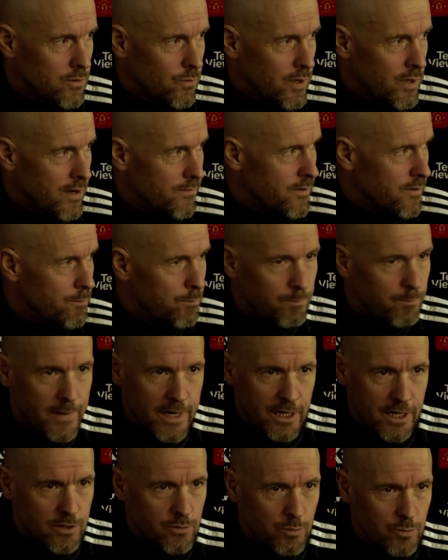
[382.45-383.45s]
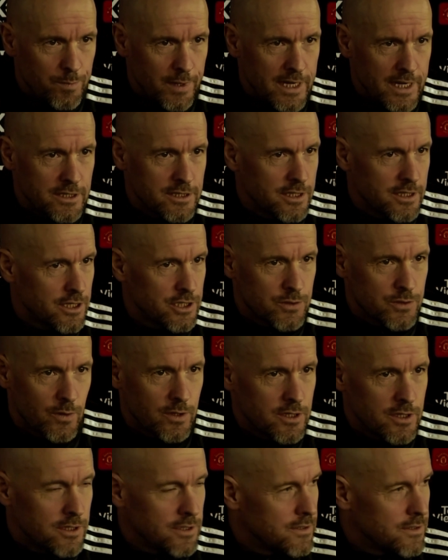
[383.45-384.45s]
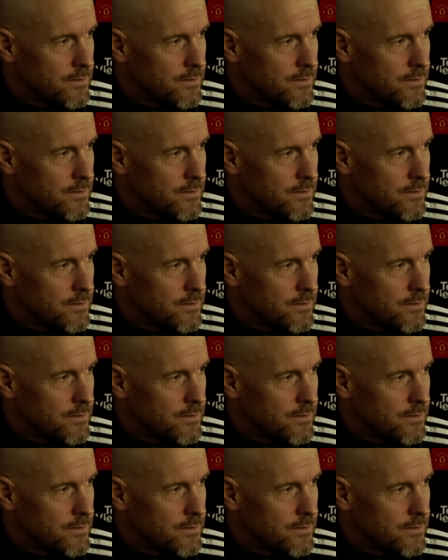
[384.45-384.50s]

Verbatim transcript: We have many good players in that squad.